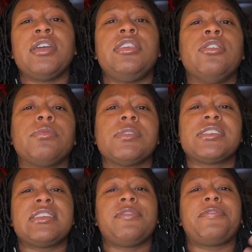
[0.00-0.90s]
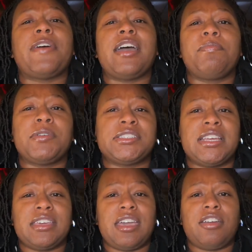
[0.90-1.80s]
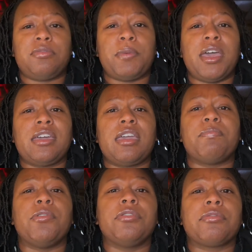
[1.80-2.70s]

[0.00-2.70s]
you'll receive 5% cash back at both